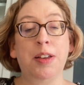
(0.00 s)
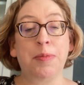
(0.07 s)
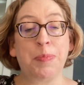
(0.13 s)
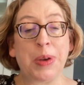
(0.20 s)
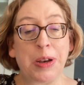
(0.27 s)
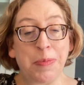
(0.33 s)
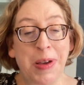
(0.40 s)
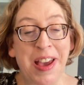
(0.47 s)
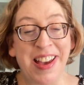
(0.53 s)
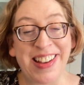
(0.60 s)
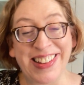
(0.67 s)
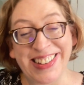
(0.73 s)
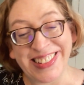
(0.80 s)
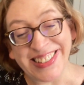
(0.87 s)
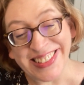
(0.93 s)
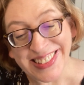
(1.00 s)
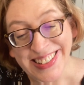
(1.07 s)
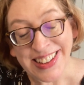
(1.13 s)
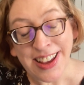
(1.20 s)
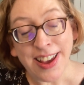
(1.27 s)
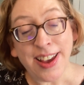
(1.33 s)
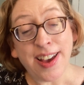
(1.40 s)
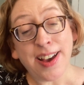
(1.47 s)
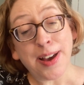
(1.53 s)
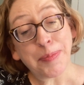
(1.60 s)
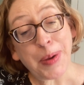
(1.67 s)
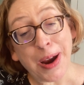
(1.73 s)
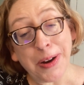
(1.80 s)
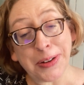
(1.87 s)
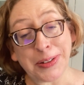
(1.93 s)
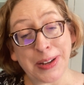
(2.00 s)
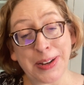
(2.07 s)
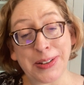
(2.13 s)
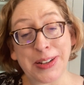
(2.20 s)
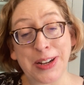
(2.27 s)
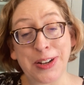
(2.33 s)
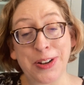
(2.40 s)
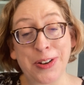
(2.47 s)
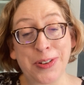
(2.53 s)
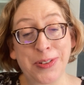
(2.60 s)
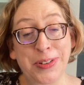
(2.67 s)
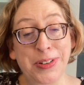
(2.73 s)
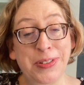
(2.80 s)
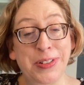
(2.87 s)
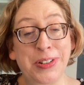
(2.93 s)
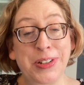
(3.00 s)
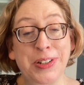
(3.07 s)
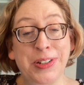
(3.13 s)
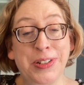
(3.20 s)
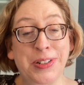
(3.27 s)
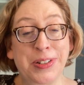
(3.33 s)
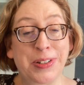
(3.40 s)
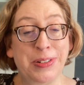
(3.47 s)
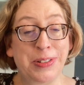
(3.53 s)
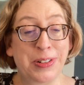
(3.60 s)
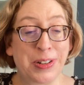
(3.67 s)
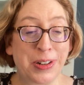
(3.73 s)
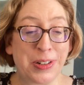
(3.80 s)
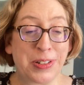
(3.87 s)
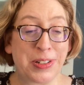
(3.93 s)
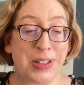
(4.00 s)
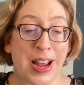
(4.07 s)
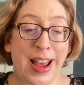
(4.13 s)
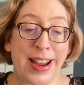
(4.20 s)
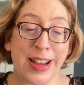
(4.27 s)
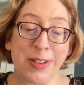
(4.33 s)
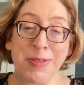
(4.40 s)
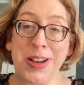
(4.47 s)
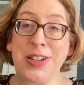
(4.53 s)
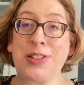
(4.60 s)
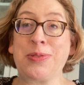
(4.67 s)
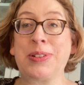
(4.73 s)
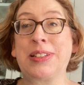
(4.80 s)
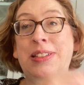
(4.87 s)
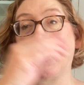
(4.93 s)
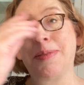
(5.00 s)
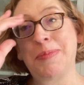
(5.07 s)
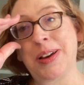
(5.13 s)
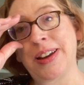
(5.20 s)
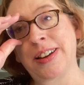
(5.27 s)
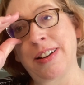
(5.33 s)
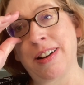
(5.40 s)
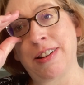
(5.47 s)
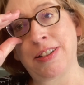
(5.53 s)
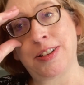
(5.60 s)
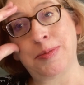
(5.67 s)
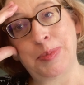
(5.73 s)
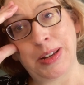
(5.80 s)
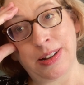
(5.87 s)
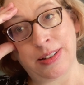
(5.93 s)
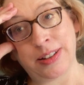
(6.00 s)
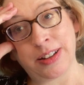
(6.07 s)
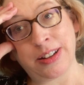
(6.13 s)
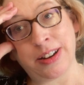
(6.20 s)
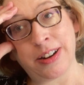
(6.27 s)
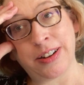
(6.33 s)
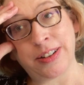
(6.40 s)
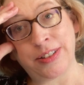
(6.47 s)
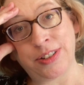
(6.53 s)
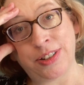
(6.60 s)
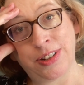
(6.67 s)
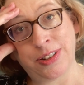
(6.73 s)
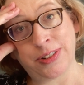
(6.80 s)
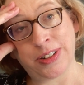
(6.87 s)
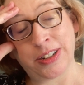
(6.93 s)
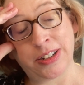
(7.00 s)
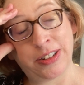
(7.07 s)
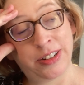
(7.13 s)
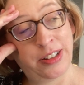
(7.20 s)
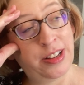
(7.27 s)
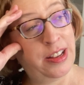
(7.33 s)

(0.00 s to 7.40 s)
But apparently, you know, her dying wish was that my garden be on the garden tour,